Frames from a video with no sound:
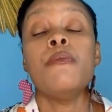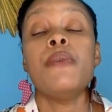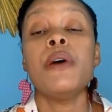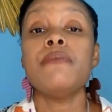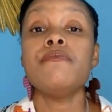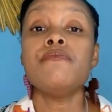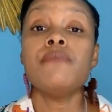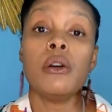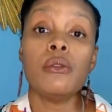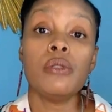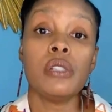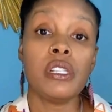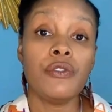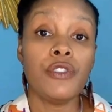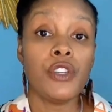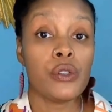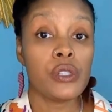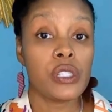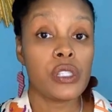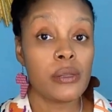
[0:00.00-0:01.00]
but most
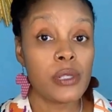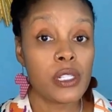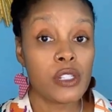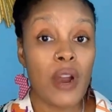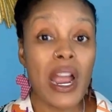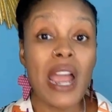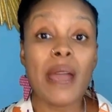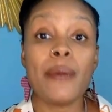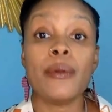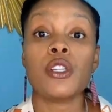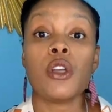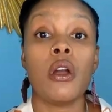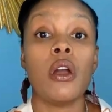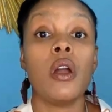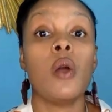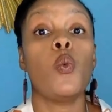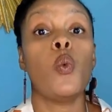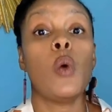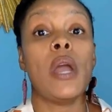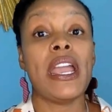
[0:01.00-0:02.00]
of your subscribers
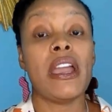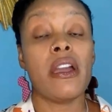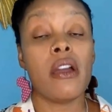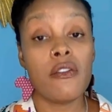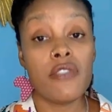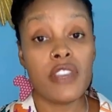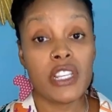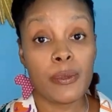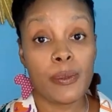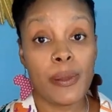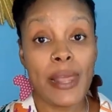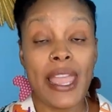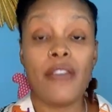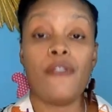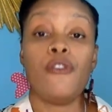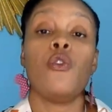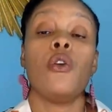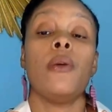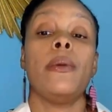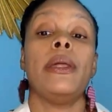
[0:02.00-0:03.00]
are aware of this
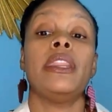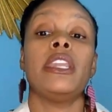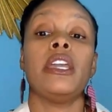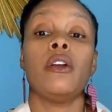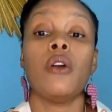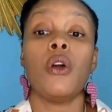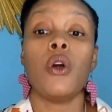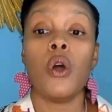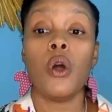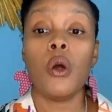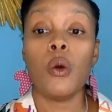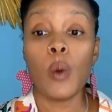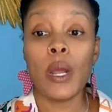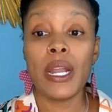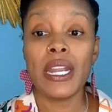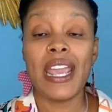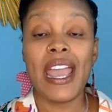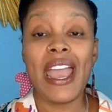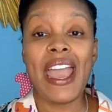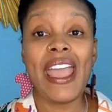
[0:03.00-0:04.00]
platform and they're
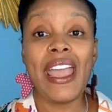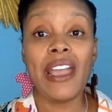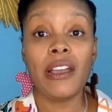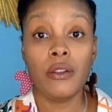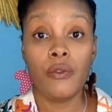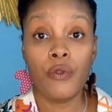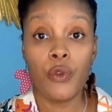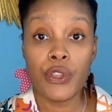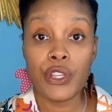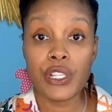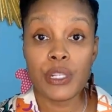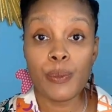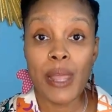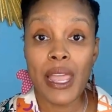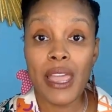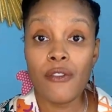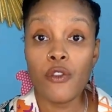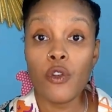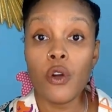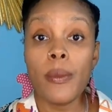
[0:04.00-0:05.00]
already active on this
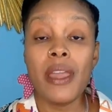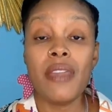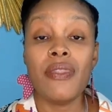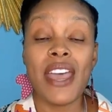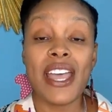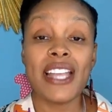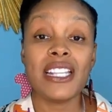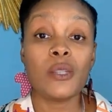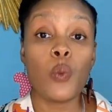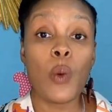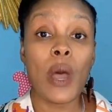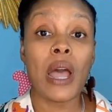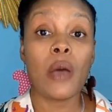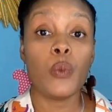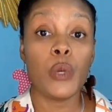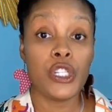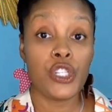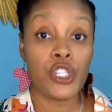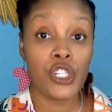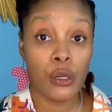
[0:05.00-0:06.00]
platform. And that's
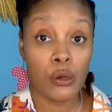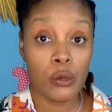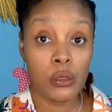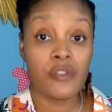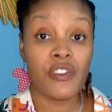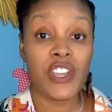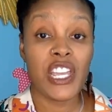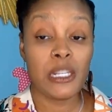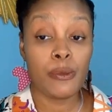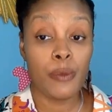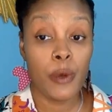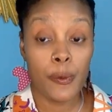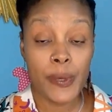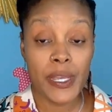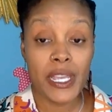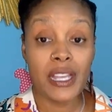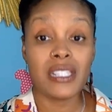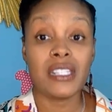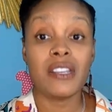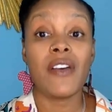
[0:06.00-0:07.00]
why we chose Facebook
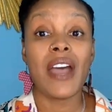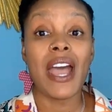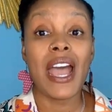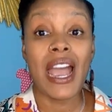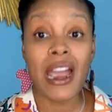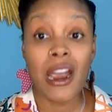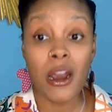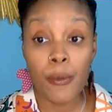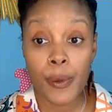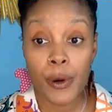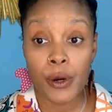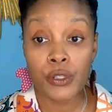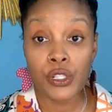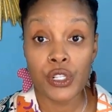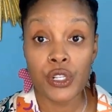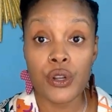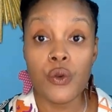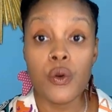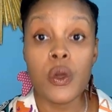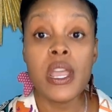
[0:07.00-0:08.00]
because of our
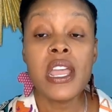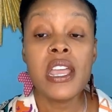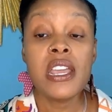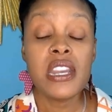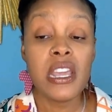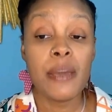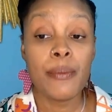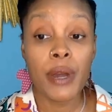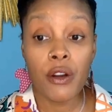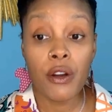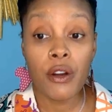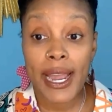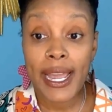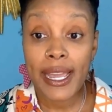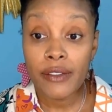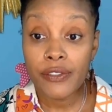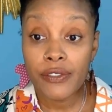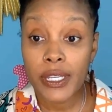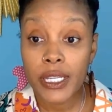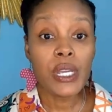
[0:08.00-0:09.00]
personal
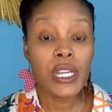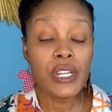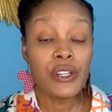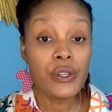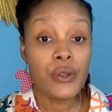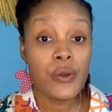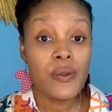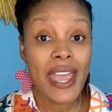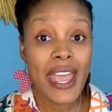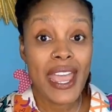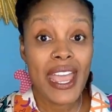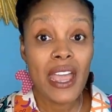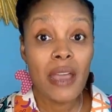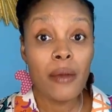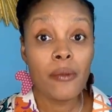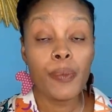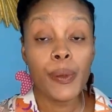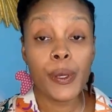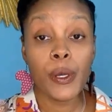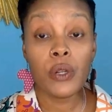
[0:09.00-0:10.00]
demographic. You can do
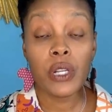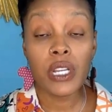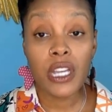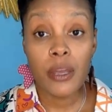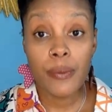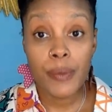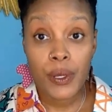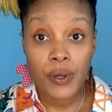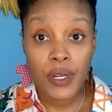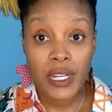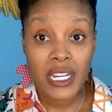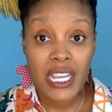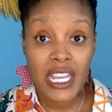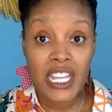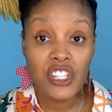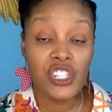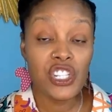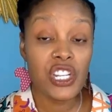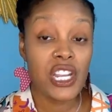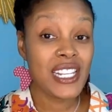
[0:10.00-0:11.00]
that, build a
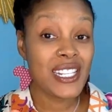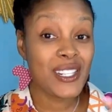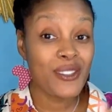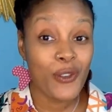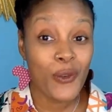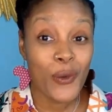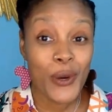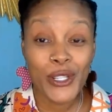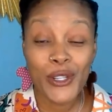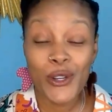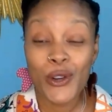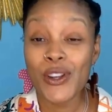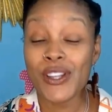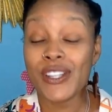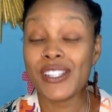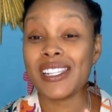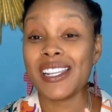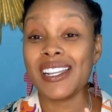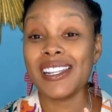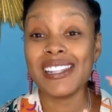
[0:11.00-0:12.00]
community just for
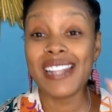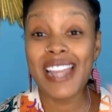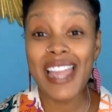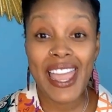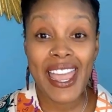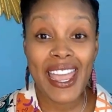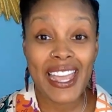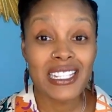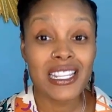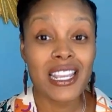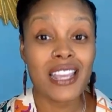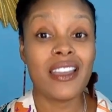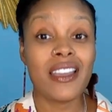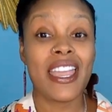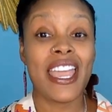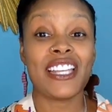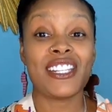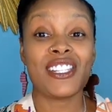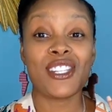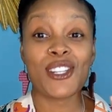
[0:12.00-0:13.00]
your select
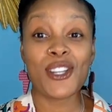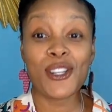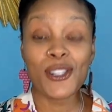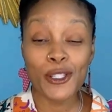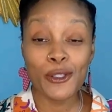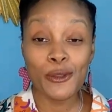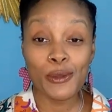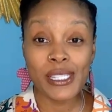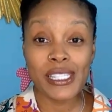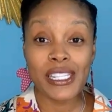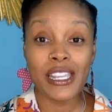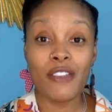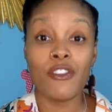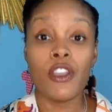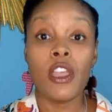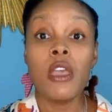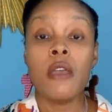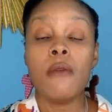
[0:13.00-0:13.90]
exclusive